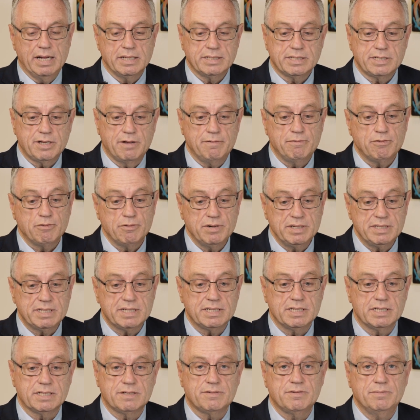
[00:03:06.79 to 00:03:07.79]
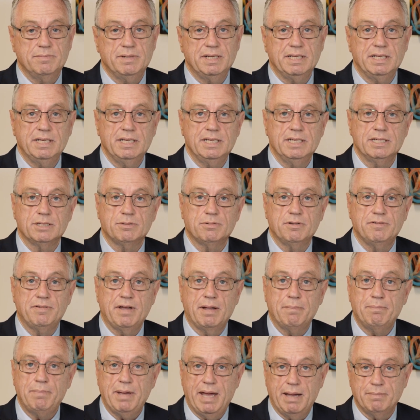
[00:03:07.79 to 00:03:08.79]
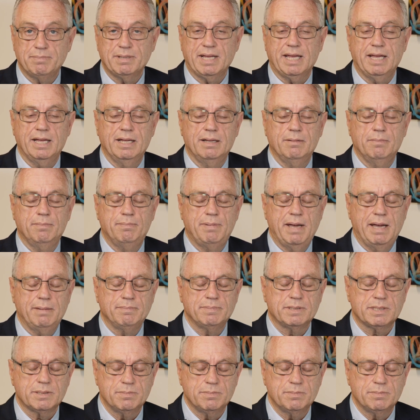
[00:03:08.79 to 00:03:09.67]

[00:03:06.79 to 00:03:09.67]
So for instance, for many years we've had pap